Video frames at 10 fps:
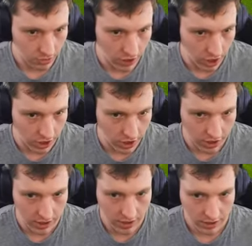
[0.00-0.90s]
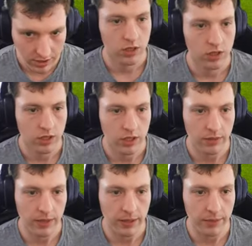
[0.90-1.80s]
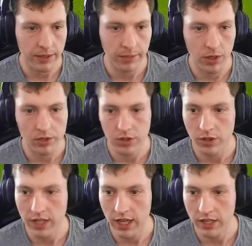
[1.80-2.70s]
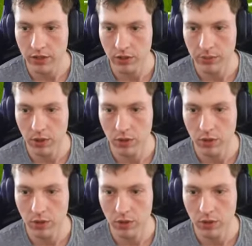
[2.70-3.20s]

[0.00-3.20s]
We're not cooking. Play it back post, Odegaard. Good